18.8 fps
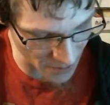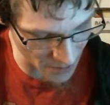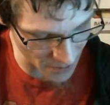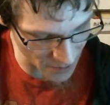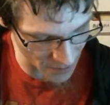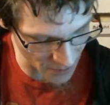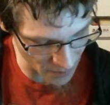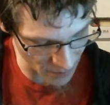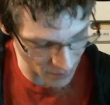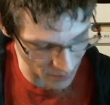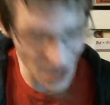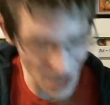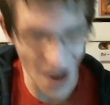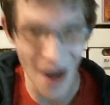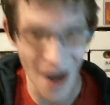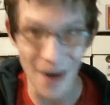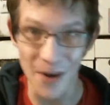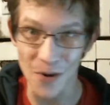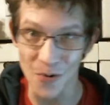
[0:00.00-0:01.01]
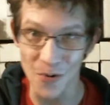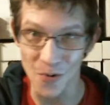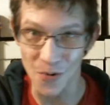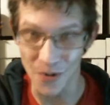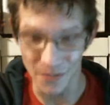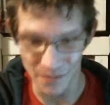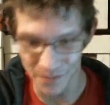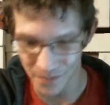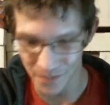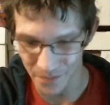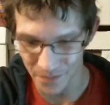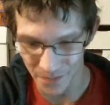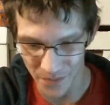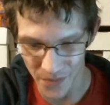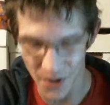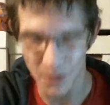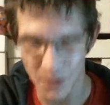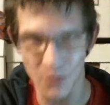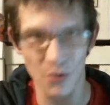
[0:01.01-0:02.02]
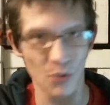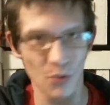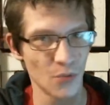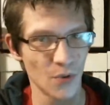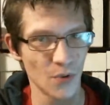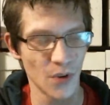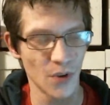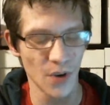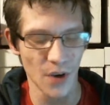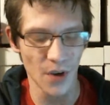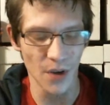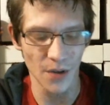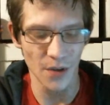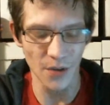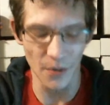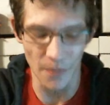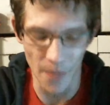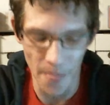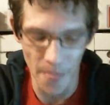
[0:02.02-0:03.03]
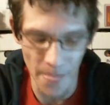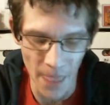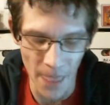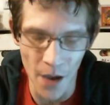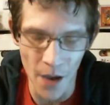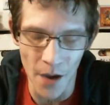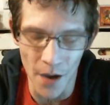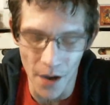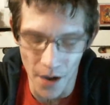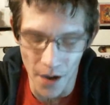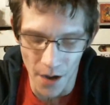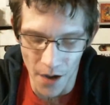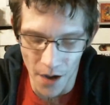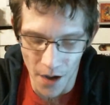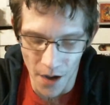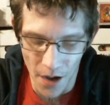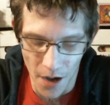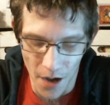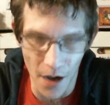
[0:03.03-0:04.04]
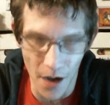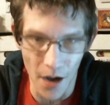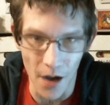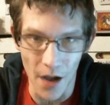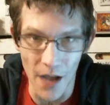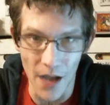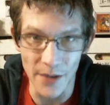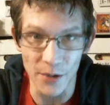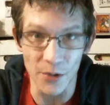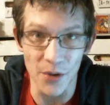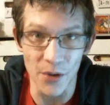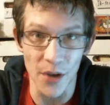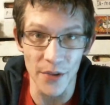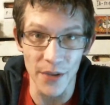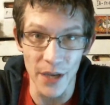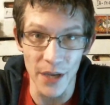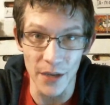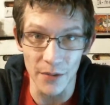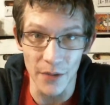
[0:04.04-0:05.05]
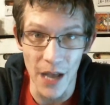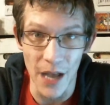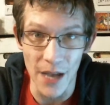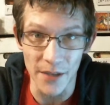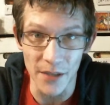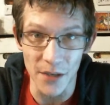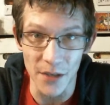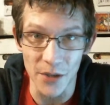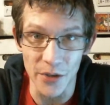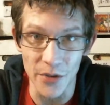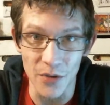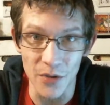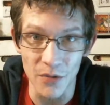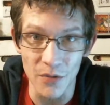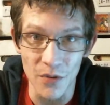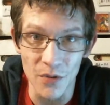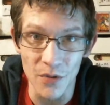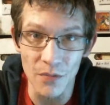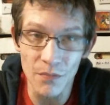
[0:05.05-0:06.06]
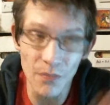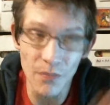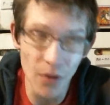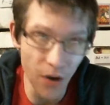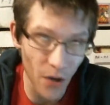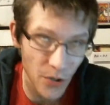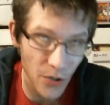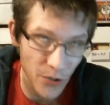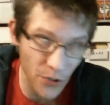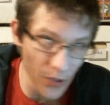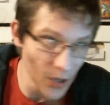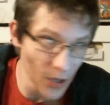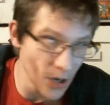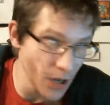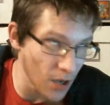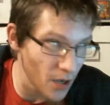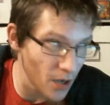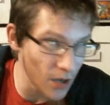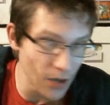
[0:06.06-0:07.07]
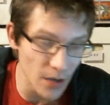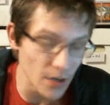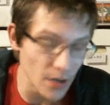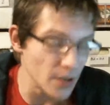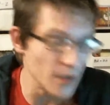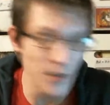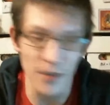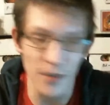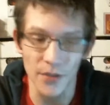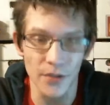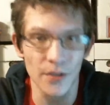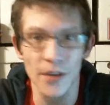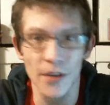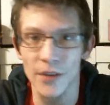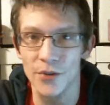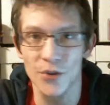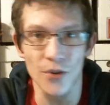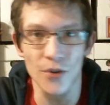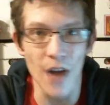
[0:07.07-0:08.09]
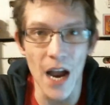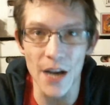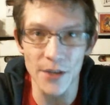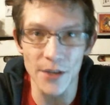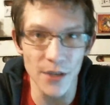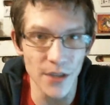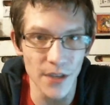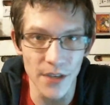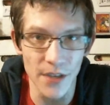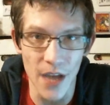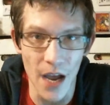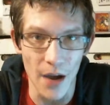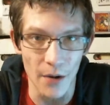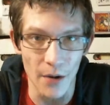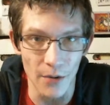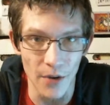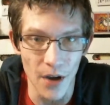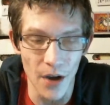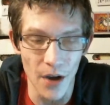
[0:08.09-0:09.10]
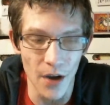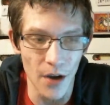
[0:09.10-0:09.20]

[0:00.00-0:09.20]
Cipriano. So, as you saw at the end of the last issue, Mozilla is trashing the town.